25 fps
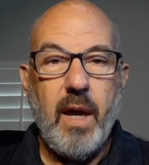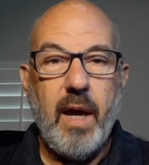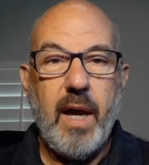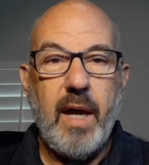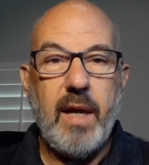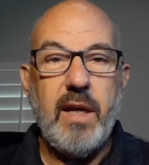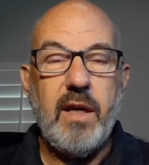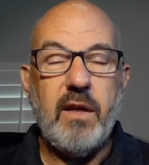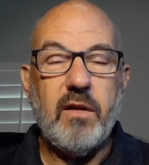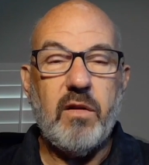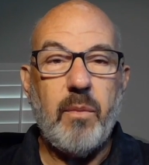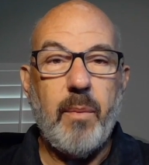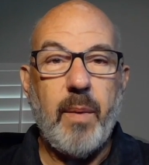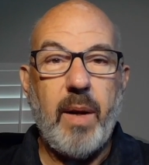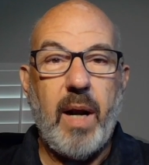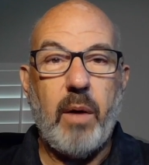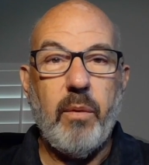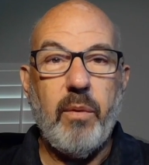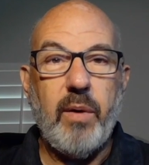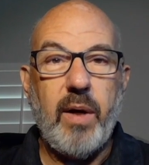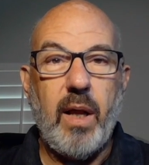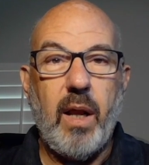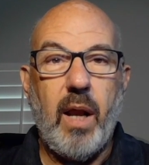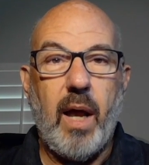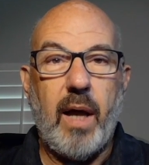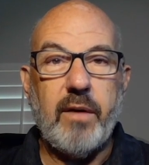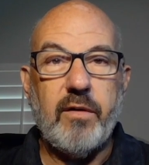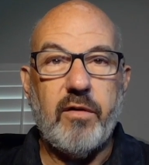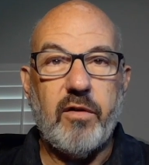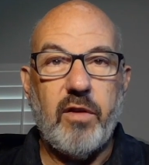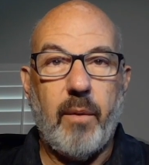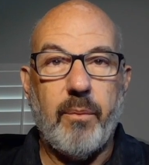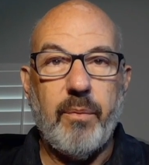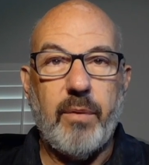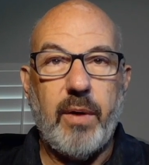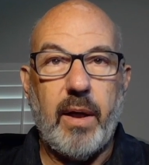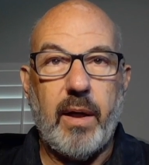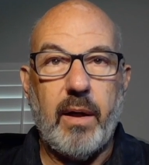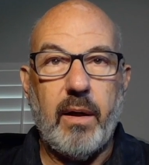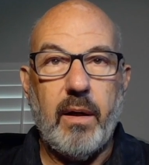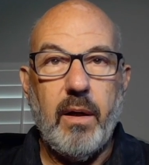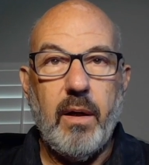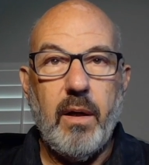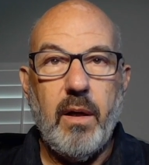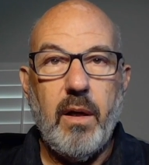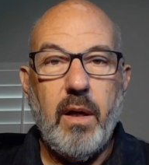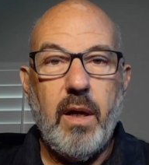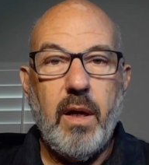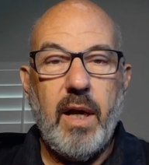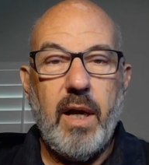And he said, but I realized something
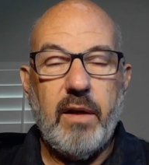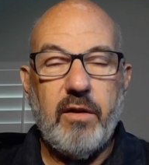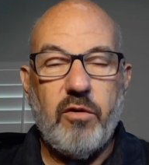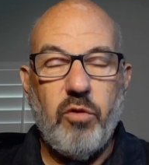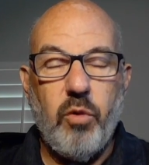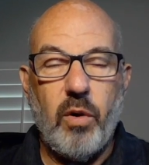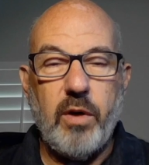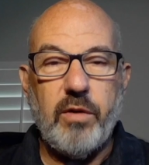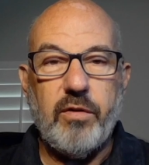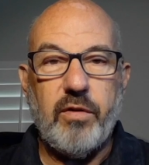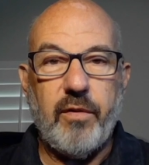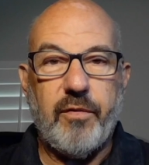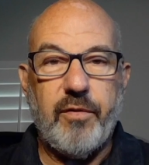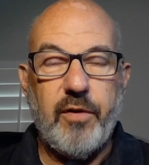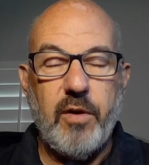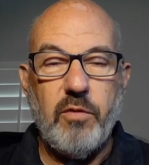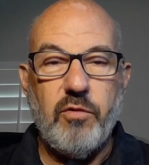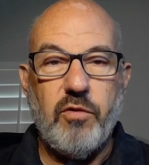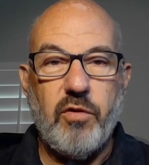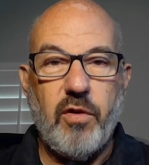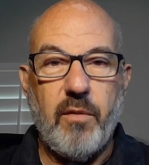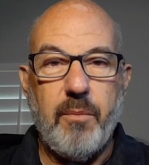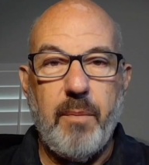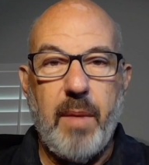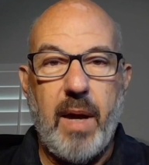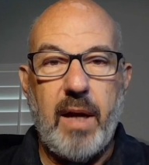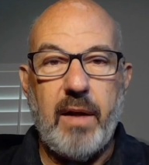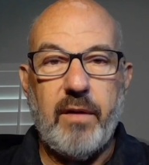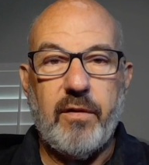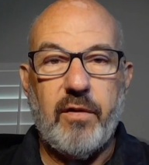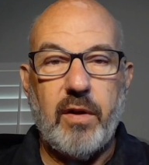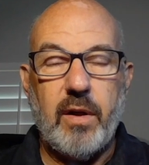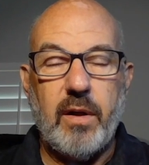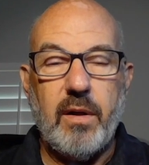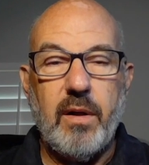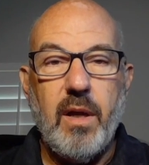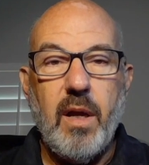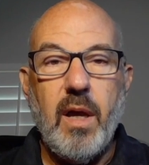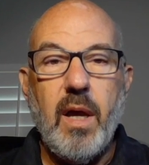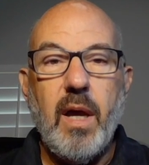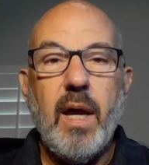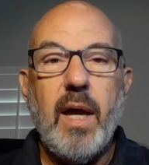towards the future of medicine.